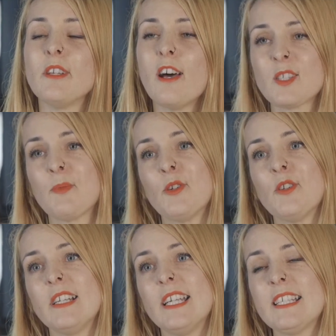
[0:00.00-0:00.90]
Last but
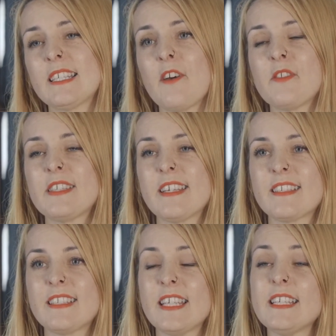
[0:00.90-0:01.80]
not least, out of the
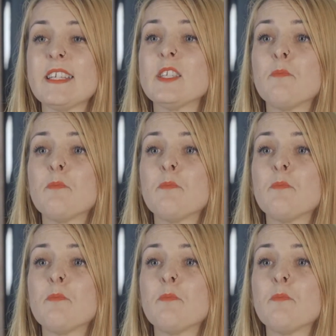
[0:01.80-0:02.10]
6 teas is